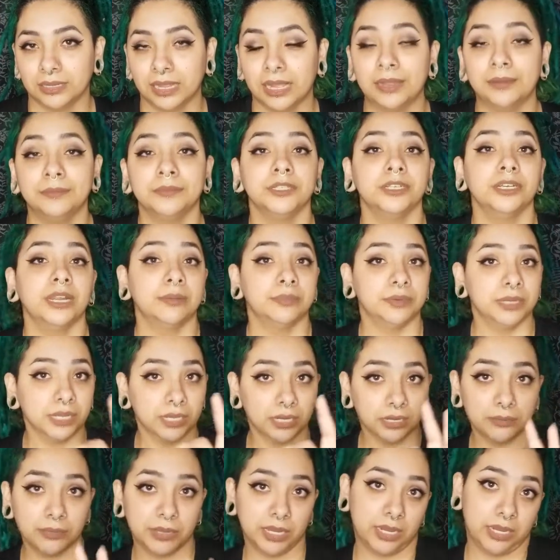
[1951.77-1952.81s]
I'm not
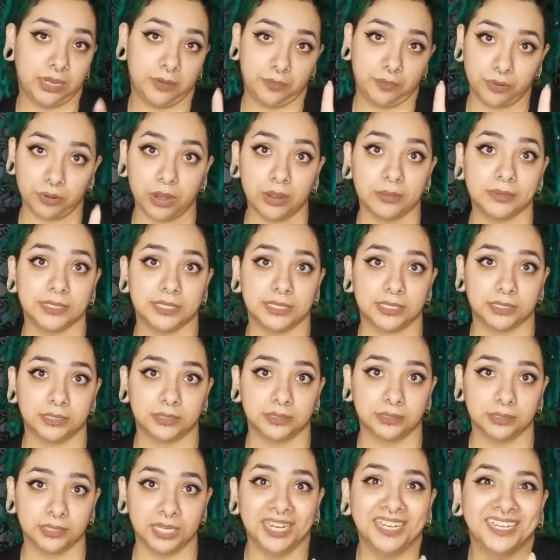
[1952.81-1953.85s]
going to make any
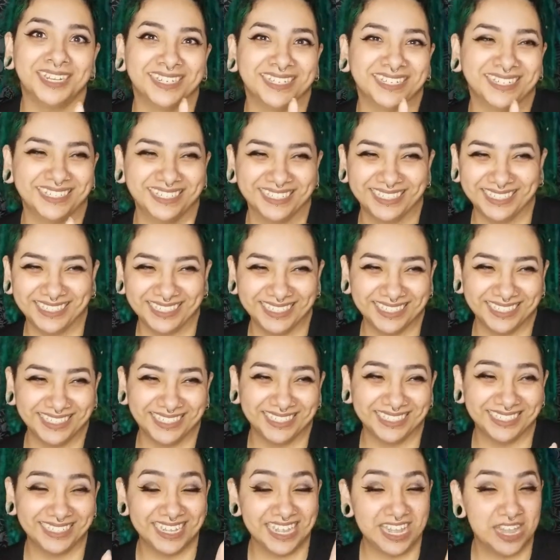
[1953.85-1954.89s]
promises.
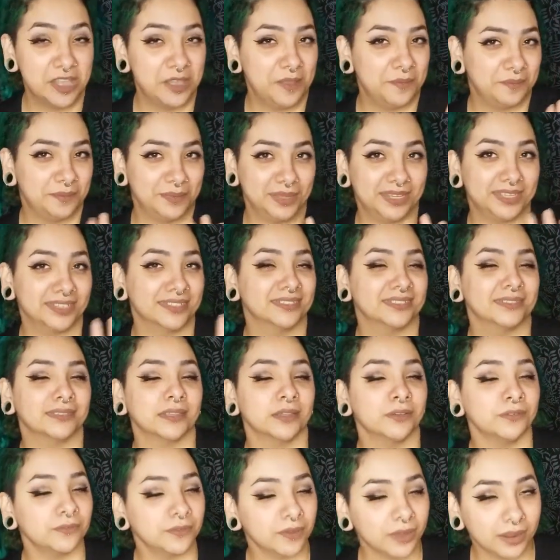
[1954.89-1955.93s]
Because
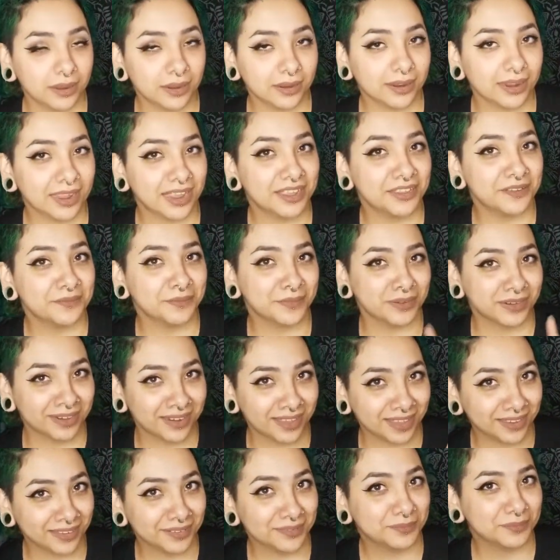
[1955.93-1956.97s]
so far, I am
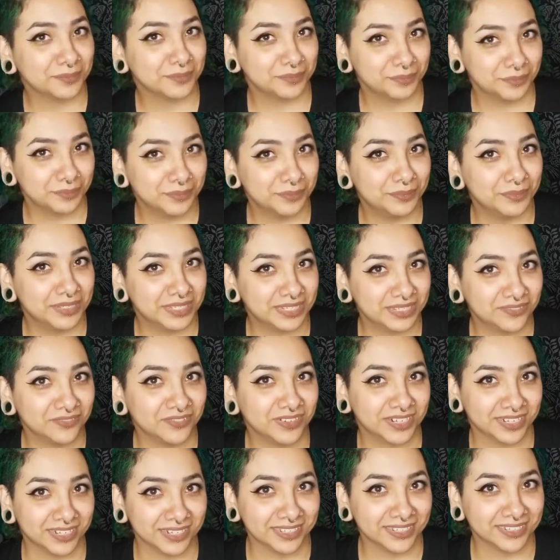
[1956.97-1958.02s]
not being
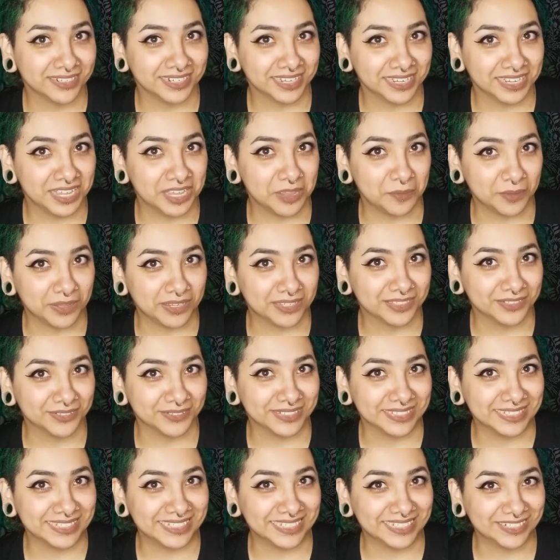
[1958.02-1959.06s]
very good at keeping to
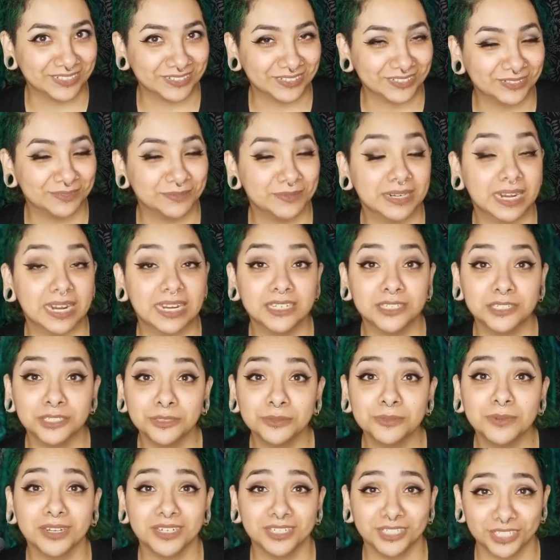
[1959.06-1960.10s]
a schedule. But I
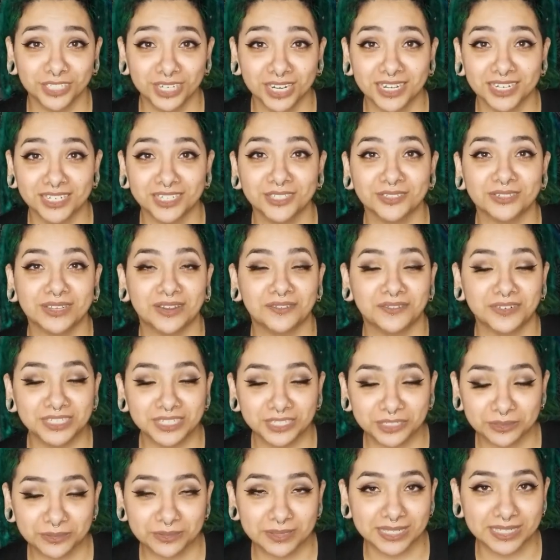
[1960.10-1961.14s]
do want to try to do every
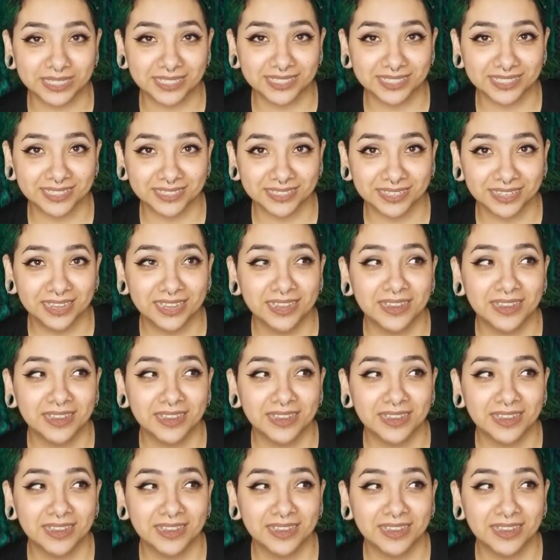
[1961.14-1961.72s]
2 weeks,